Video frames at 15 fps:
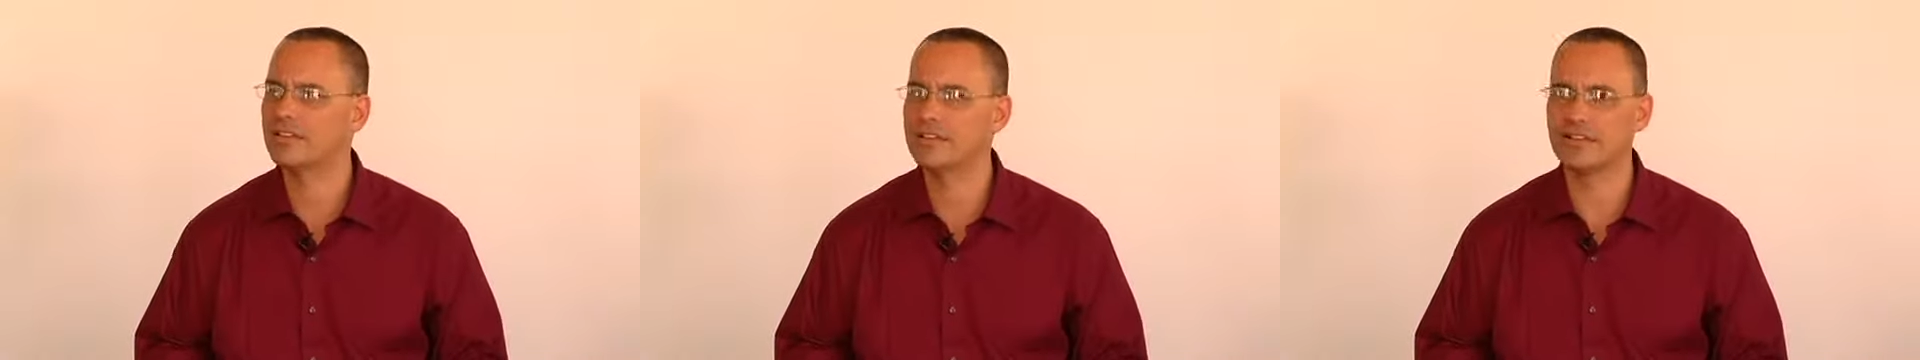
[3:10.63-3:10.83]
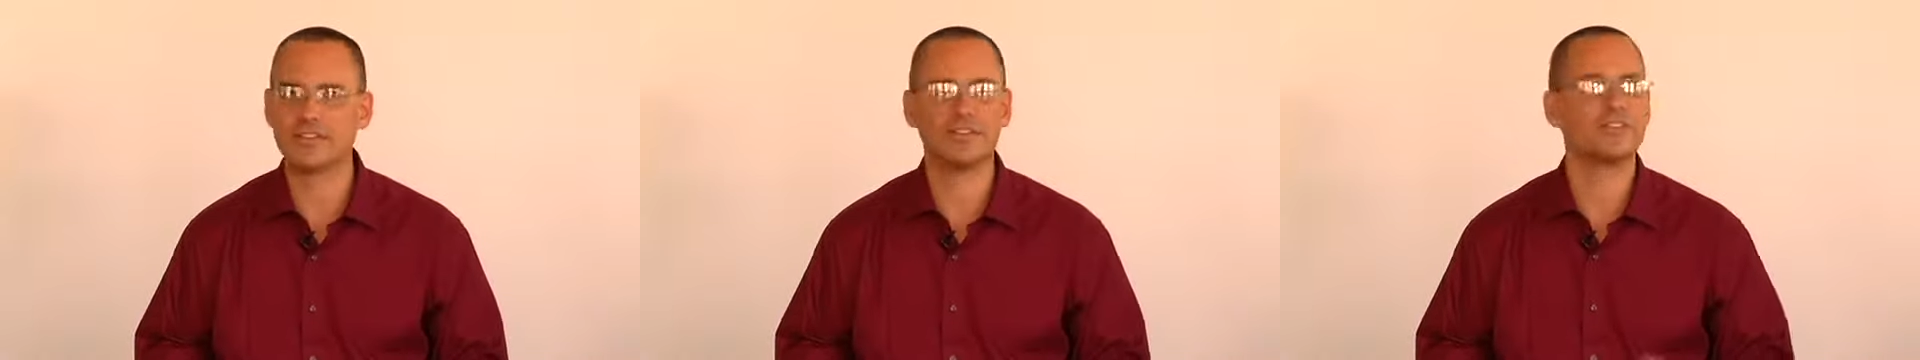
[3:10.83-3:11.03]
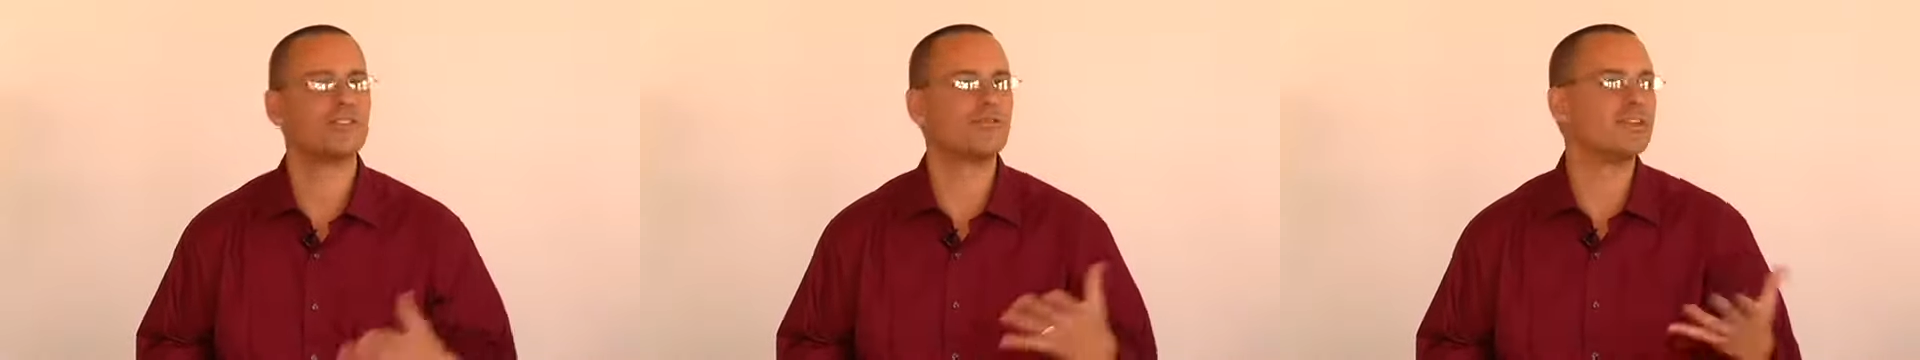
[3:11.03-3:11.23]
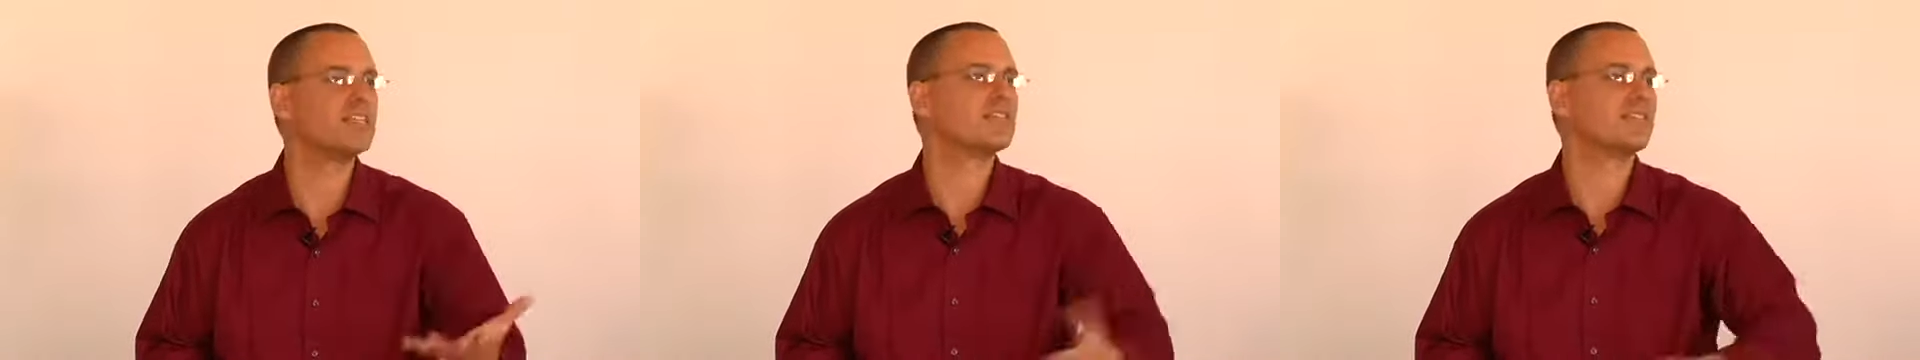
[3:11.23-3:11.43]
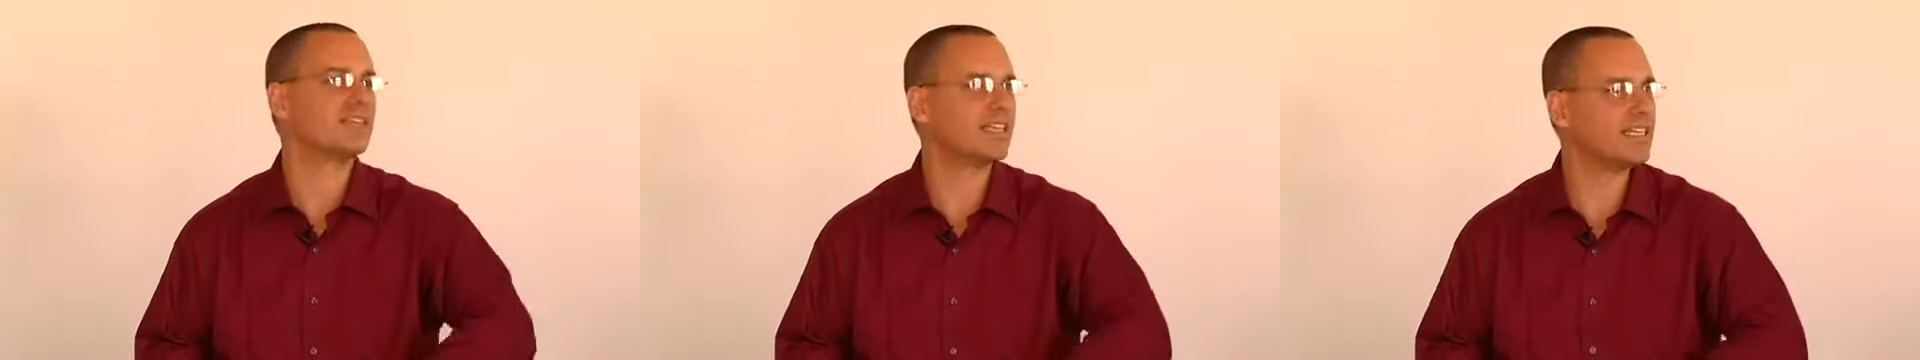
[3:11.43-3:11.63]
And there's a
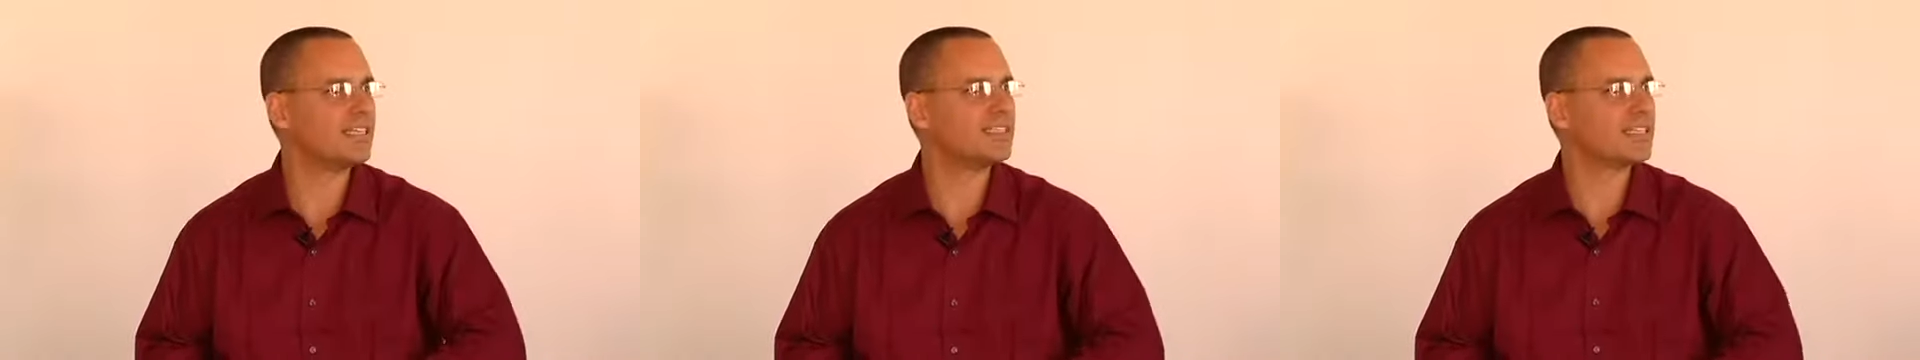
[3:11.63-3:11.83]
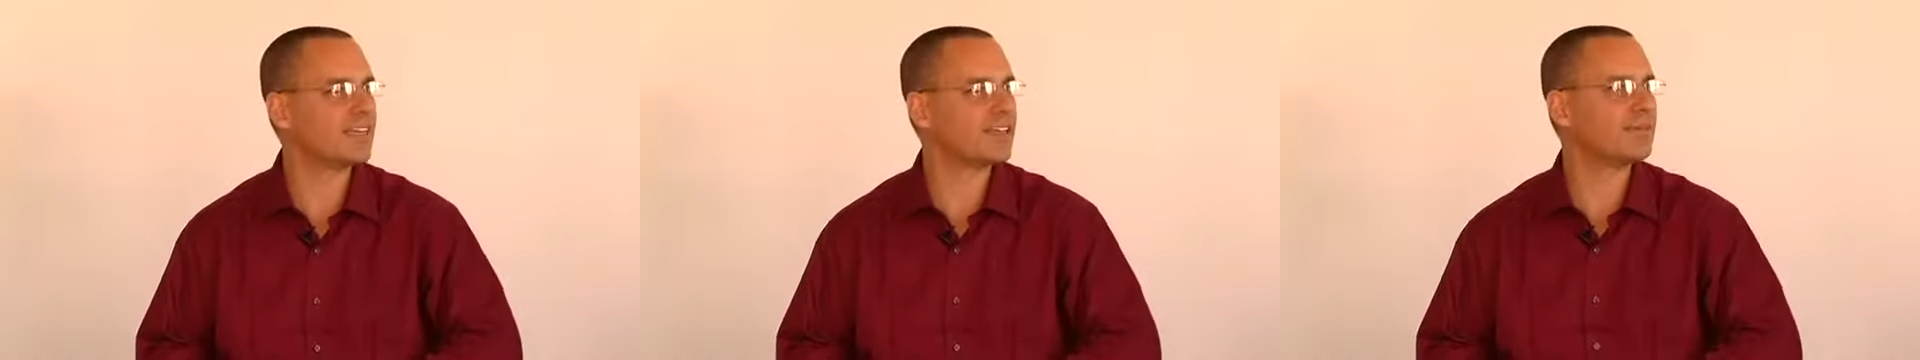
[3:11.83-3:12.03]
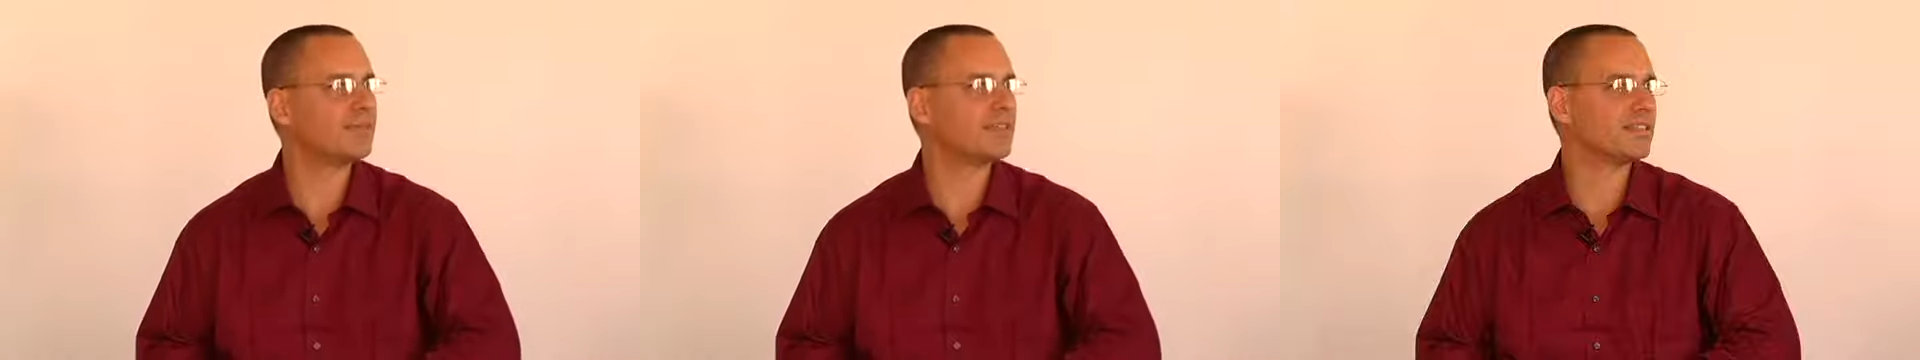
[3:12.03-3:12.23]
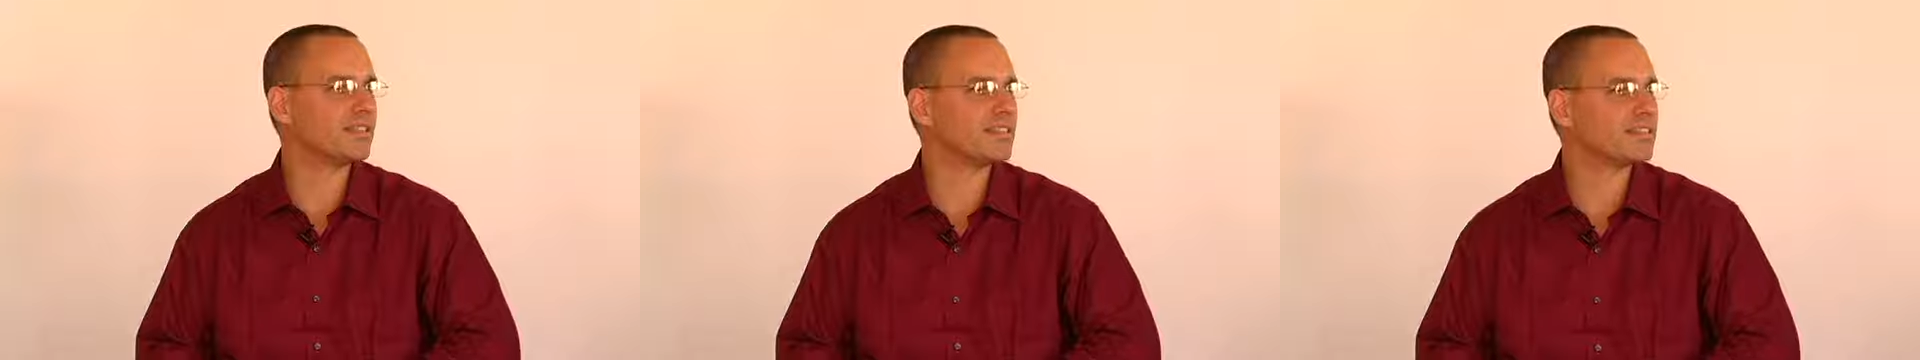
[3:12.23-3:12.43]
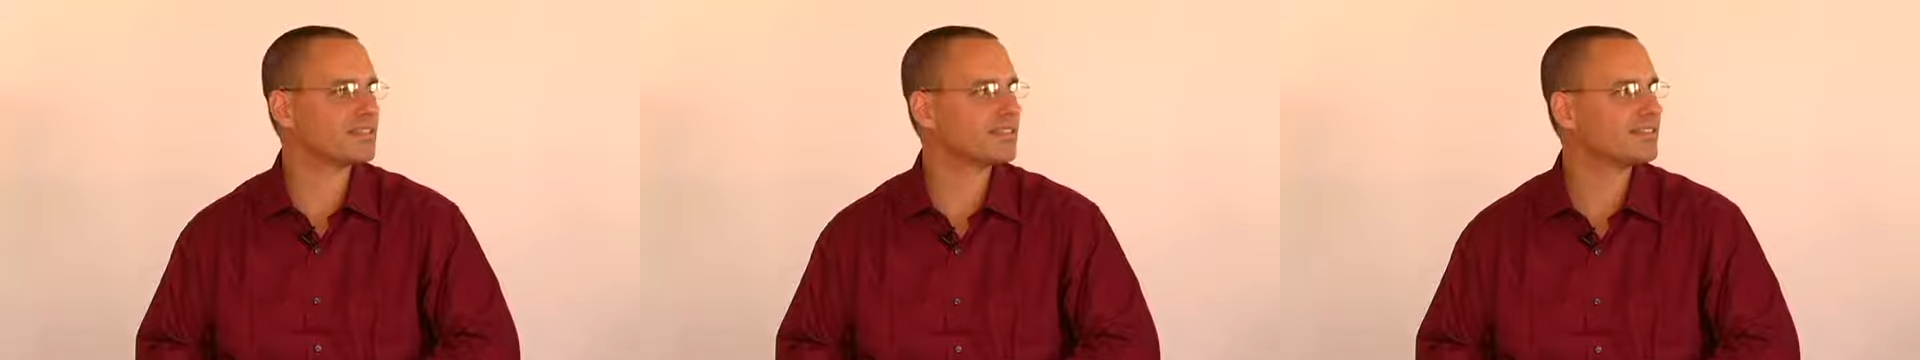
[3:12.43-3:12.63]
reason he didn't tell you about
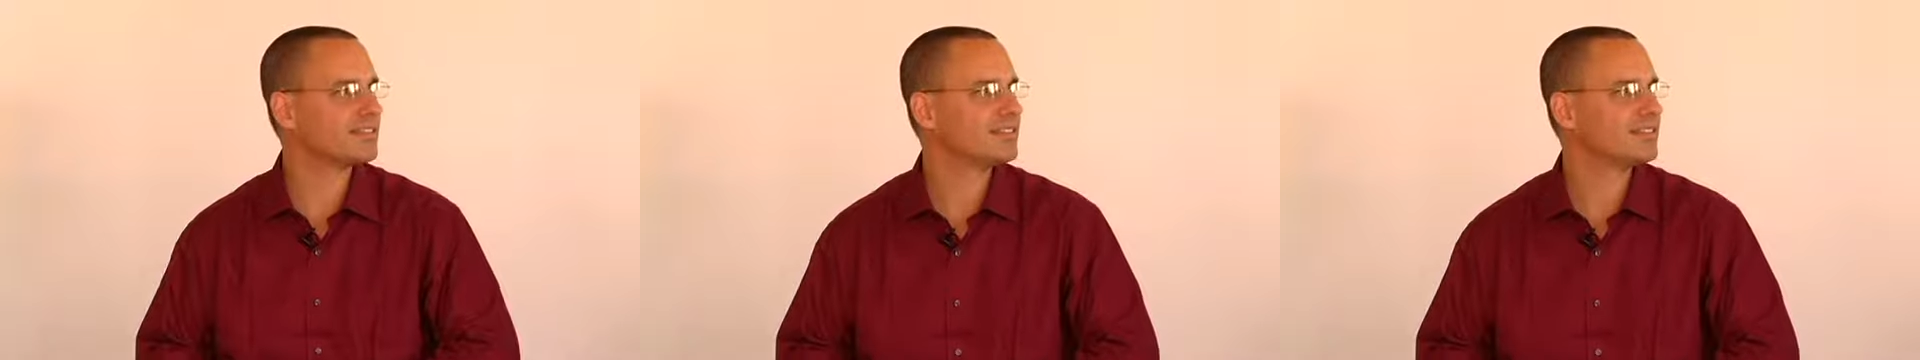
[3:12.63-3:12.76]
this.